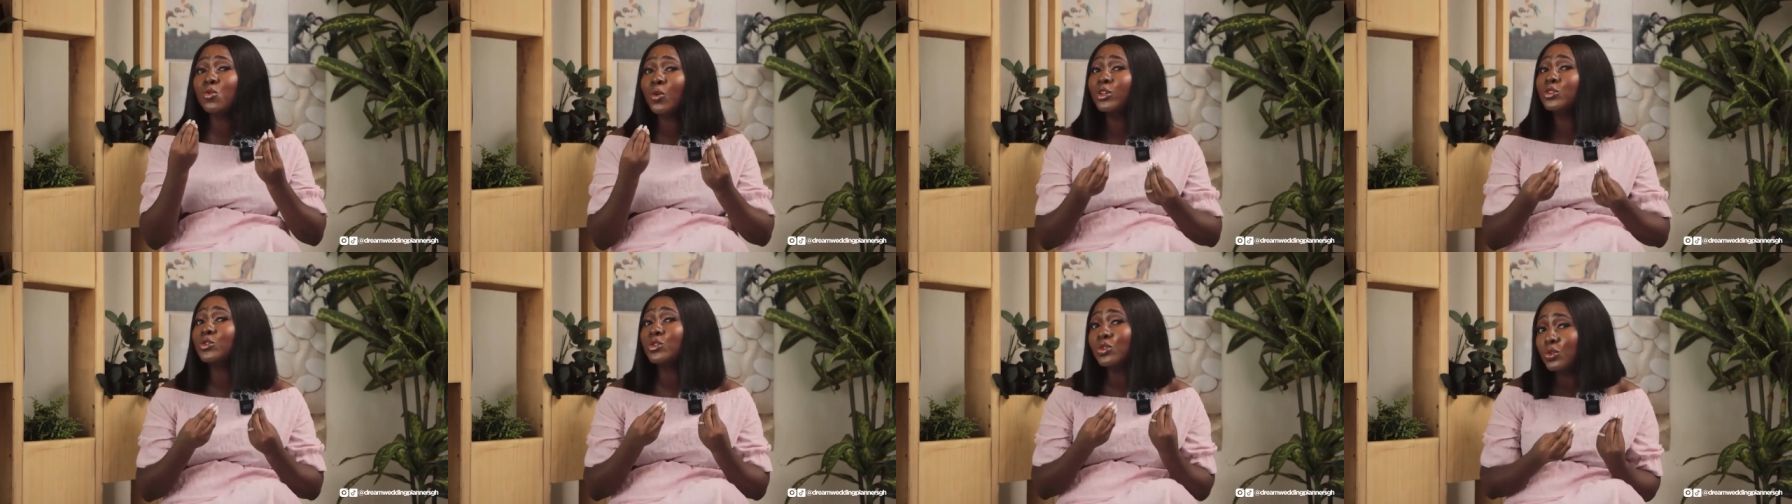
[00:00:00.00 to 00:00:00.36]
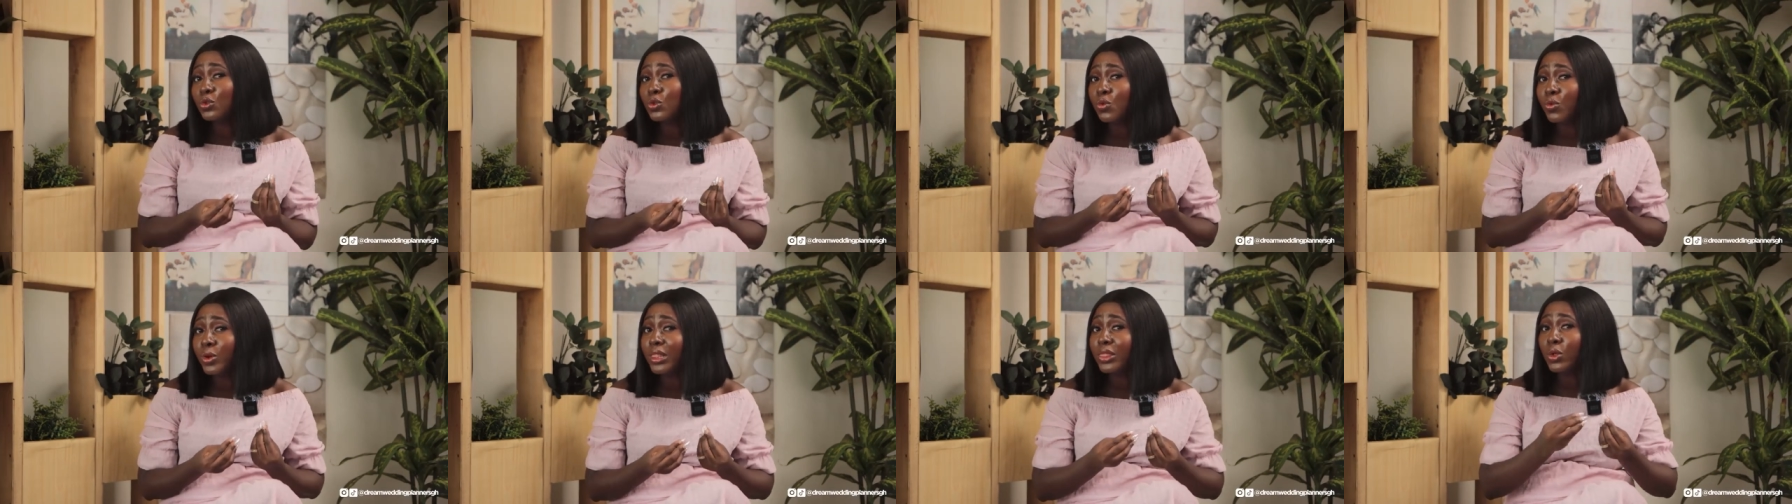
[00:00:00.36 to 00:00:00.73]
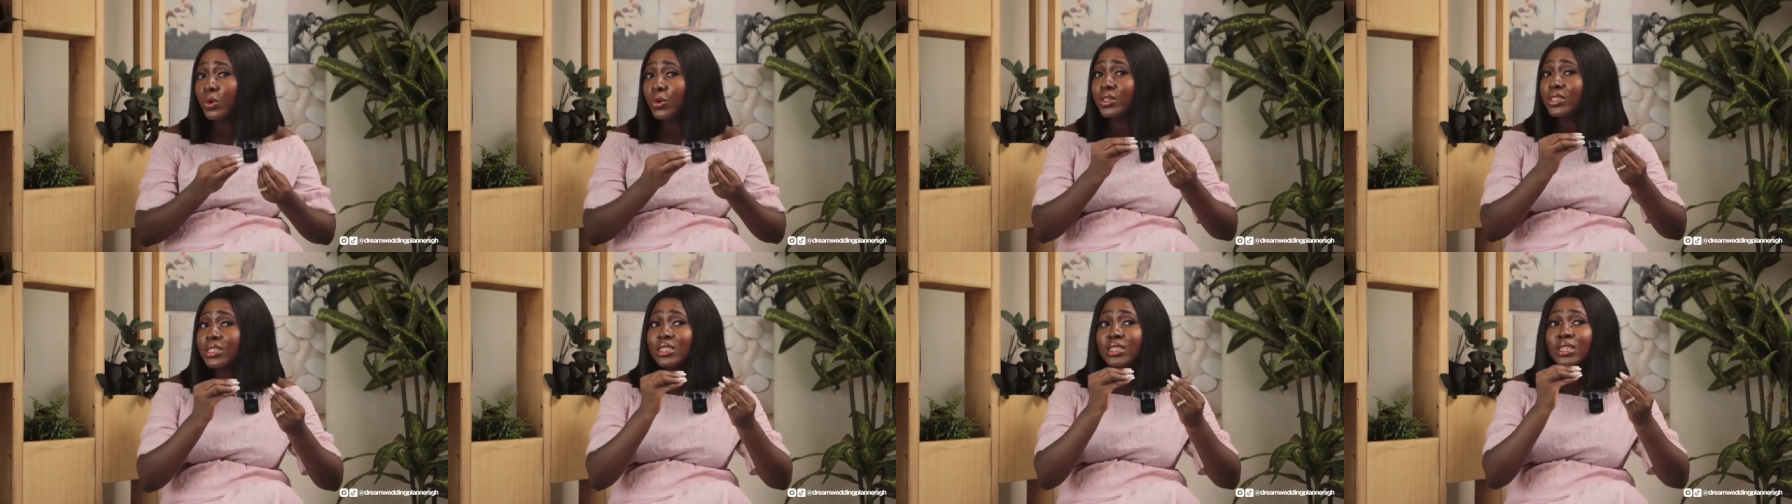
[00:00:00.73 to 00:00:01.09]
do you want to do with
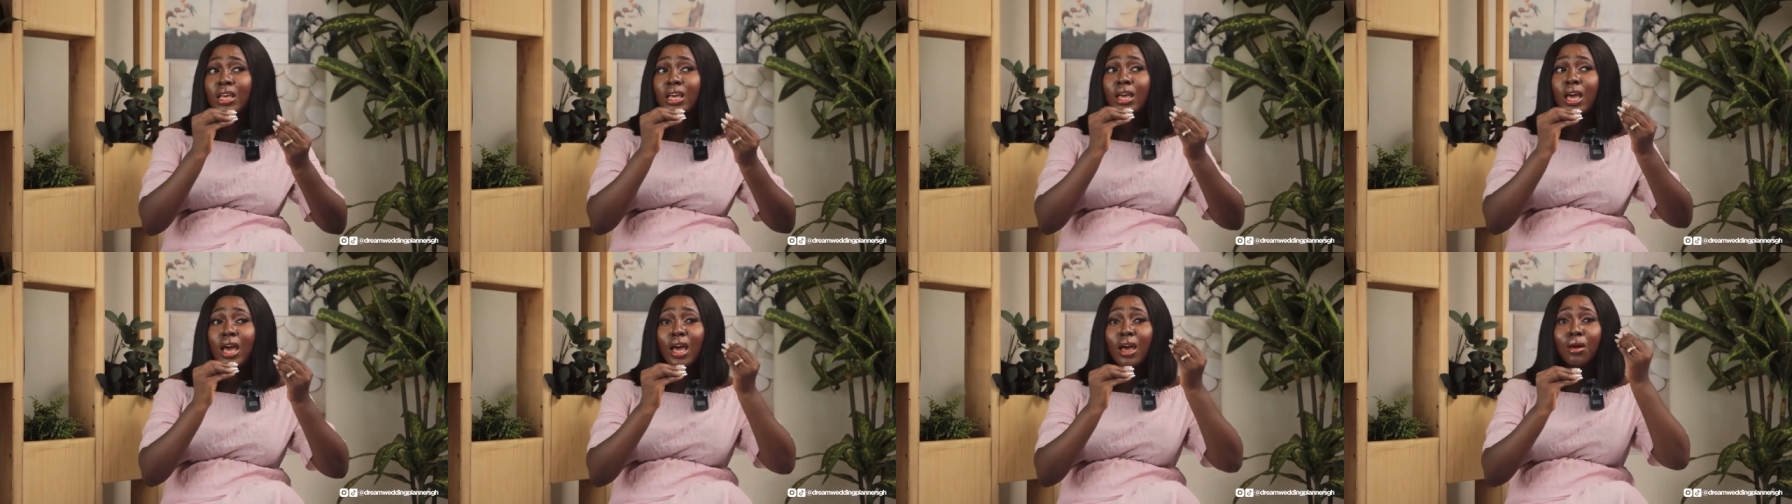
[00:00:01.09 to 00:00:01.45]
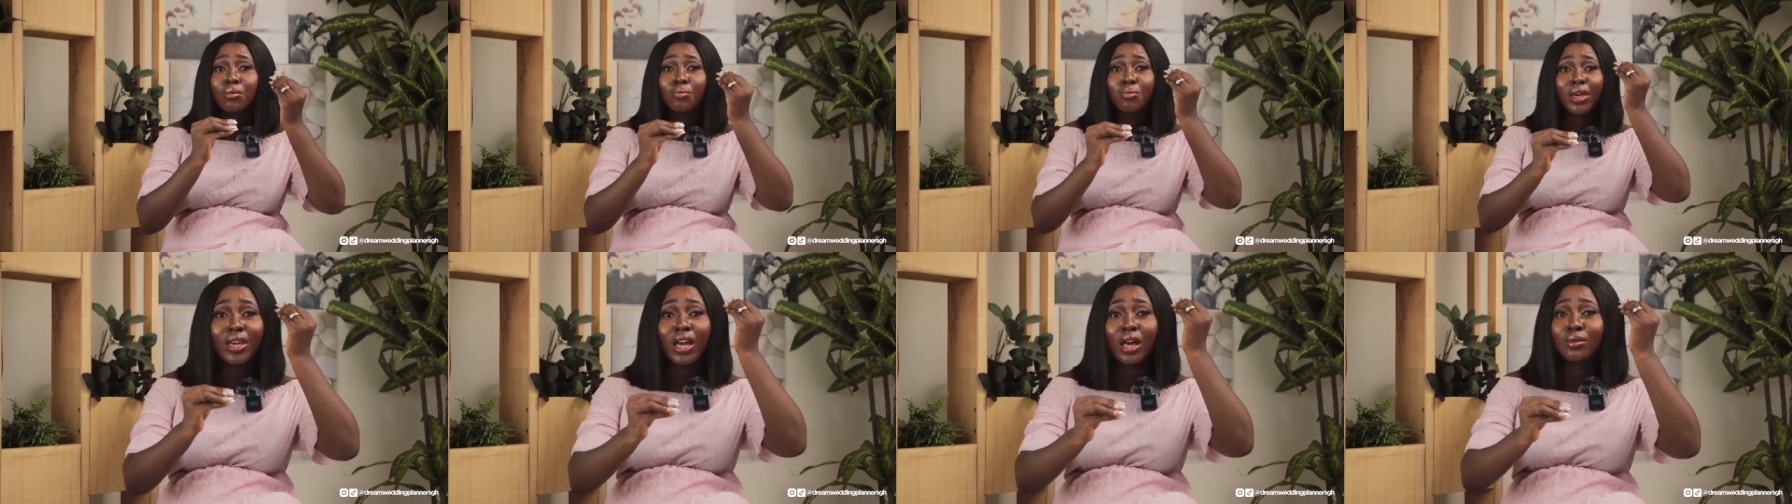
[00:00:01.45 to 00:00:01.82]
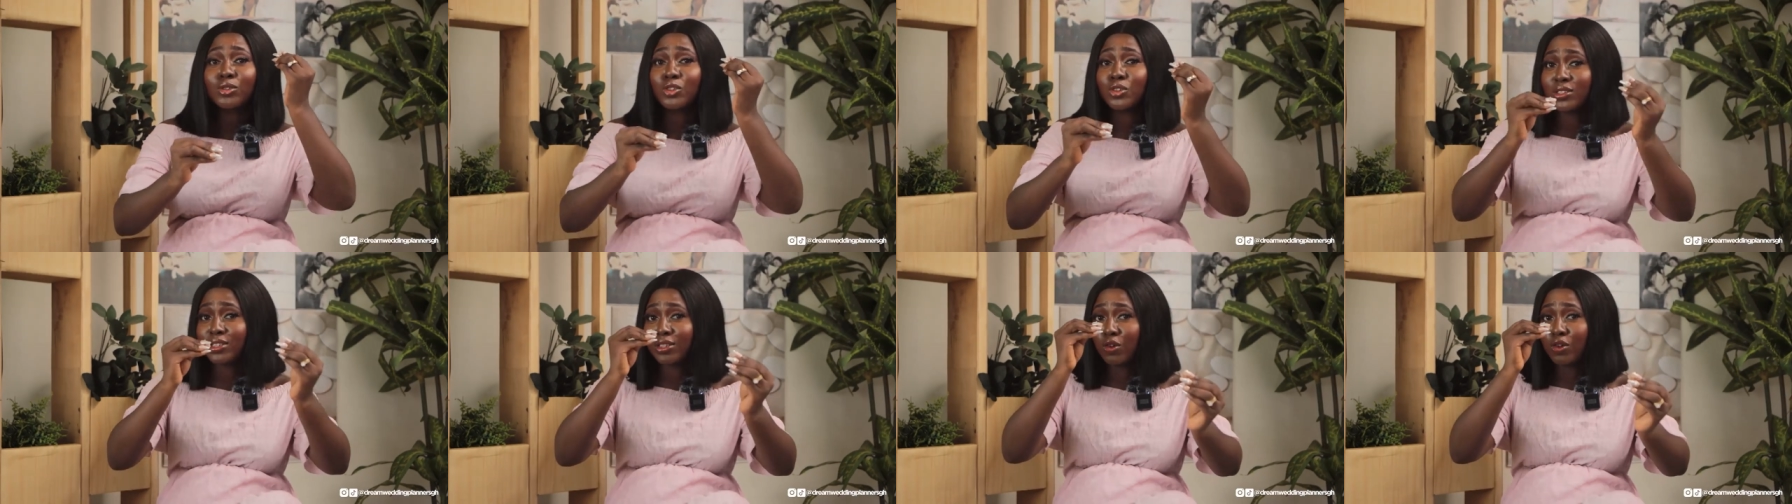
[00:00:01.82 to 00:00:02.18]
those uh, makeup
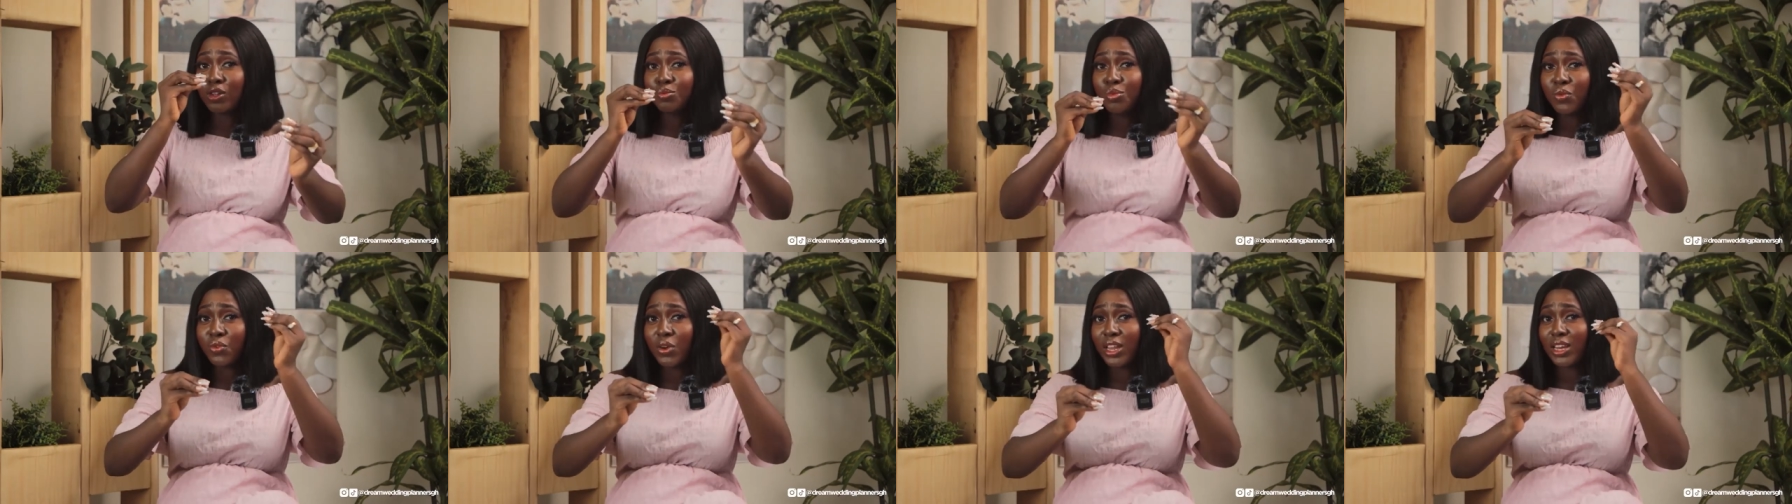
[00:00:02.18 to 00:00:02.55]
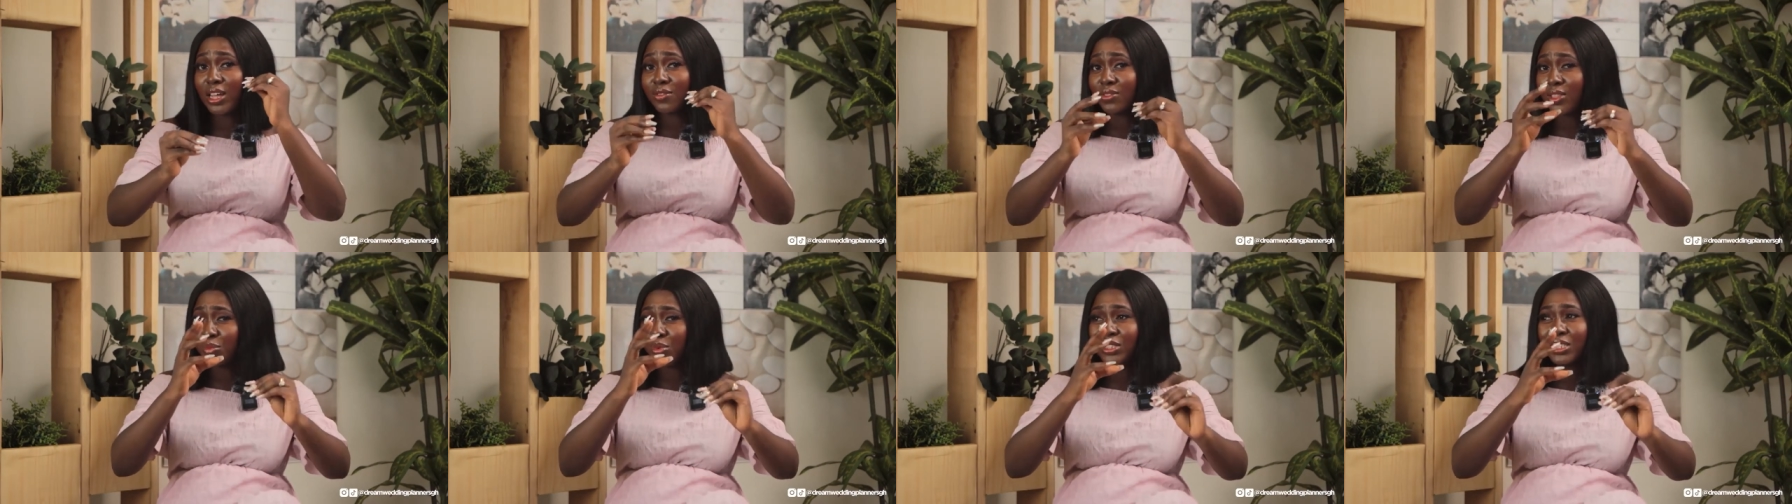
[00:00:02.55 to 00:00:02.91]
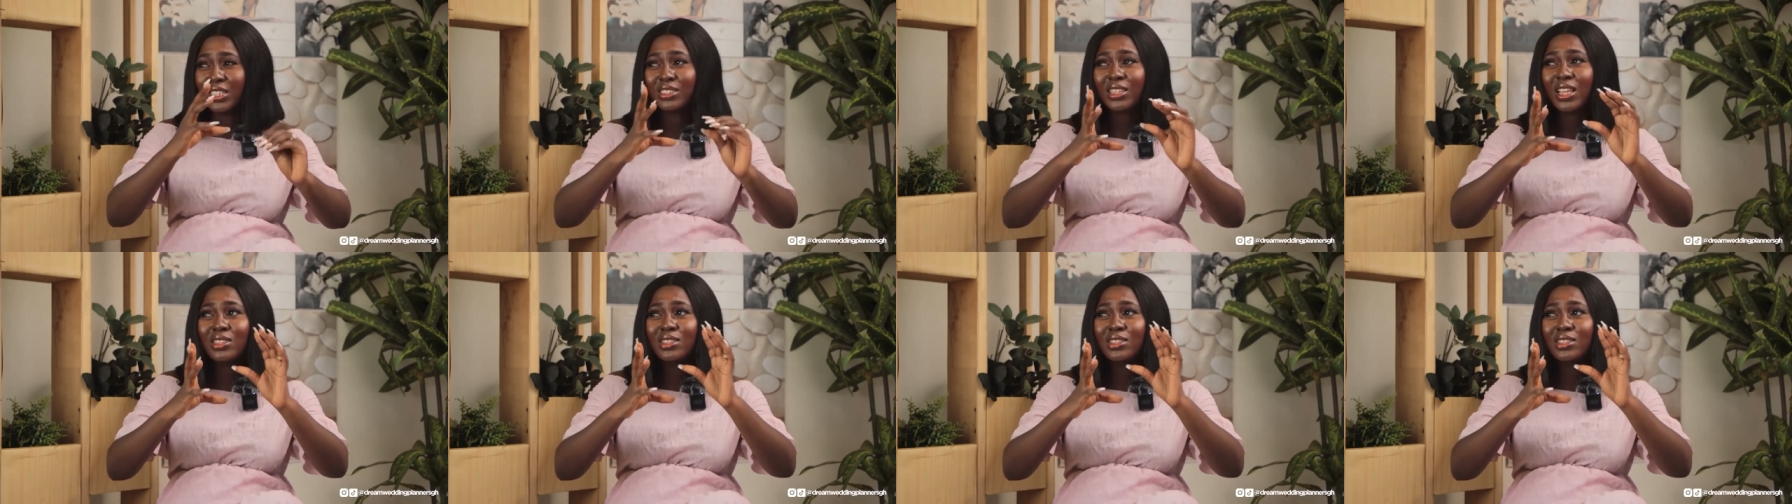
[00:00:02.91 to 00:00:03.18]
shots, those before and after pictures?